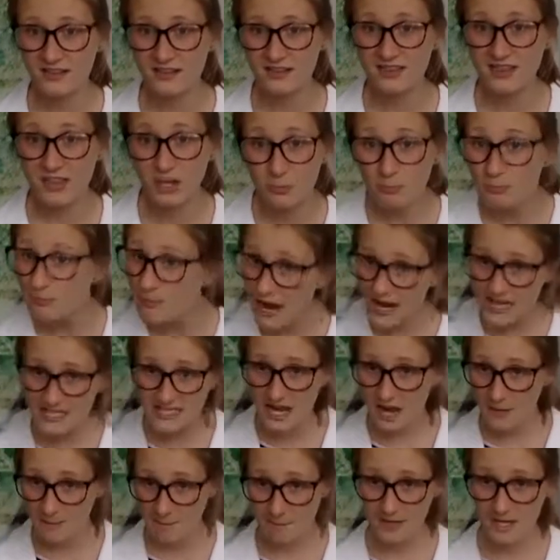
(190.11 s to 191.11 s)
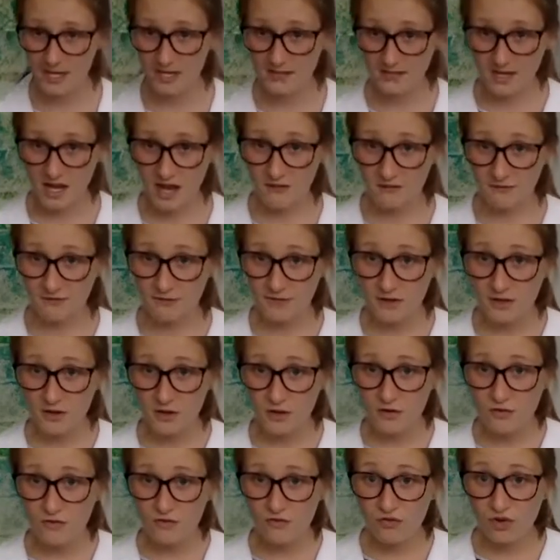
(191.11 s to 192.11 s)
there might not be enough
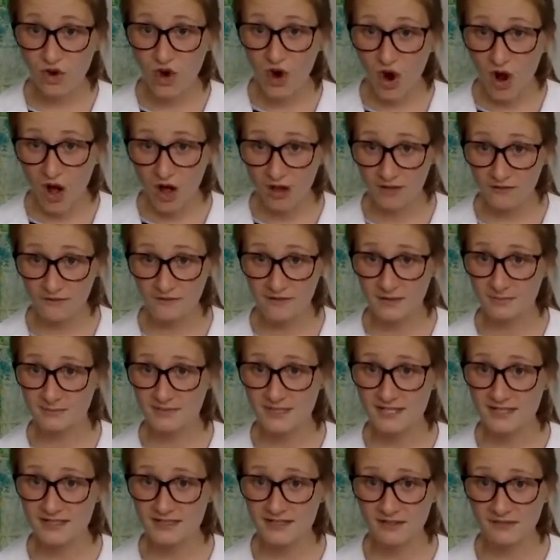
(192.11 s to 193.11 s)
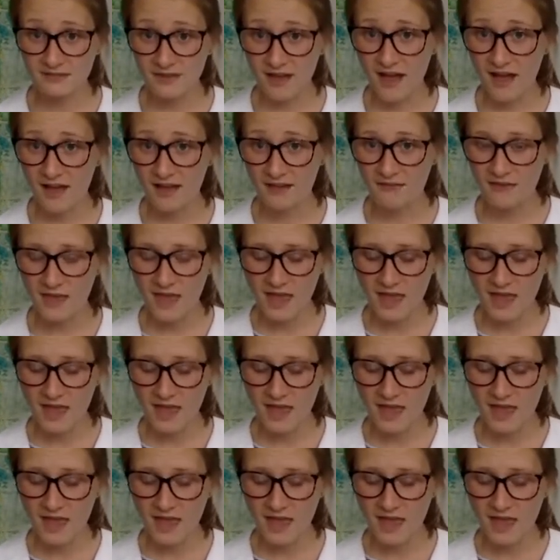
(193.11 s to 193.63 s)
for all of them to survive.